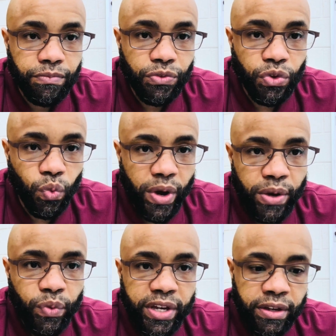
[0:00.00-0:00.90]
the way
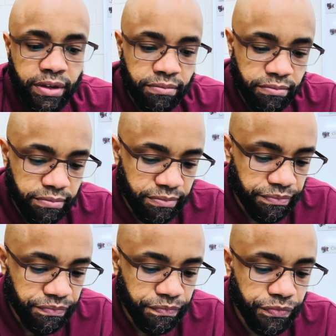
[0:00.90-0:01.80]
we
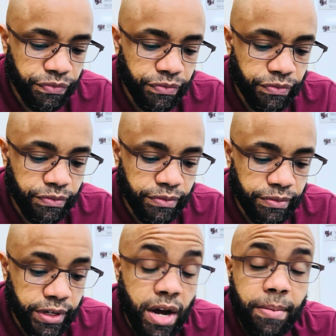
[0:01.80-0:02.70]

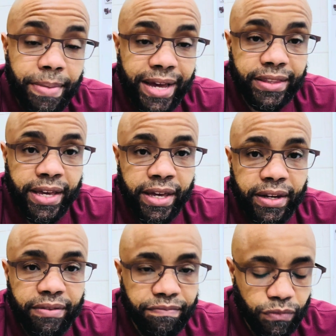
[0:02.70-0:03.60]
combat that
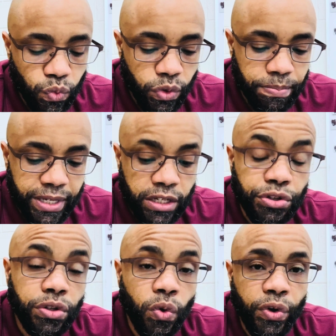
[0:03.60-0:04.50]
would be
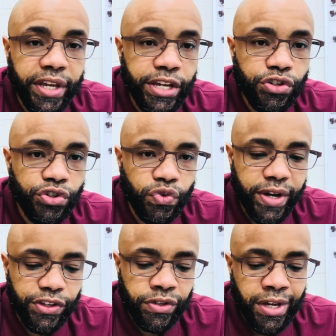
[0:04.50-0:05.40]
lowering interest
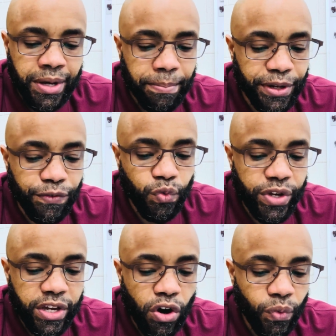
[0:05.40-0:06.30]
rates. But if
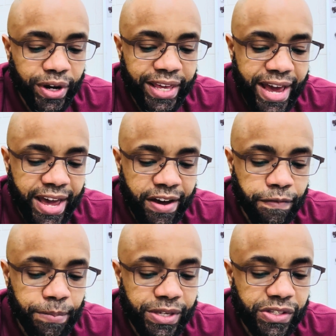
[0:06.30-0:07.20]
we already
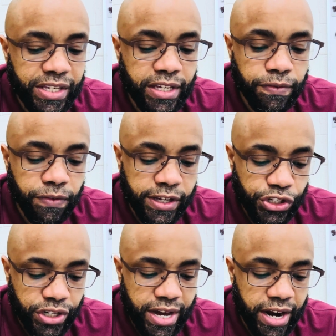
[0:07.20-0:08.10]
have PCE
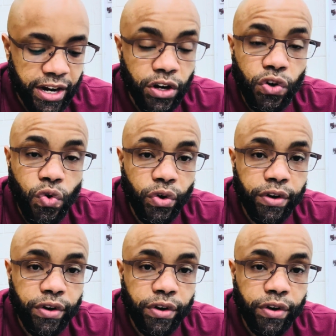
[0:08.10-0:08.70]
inflation higher, core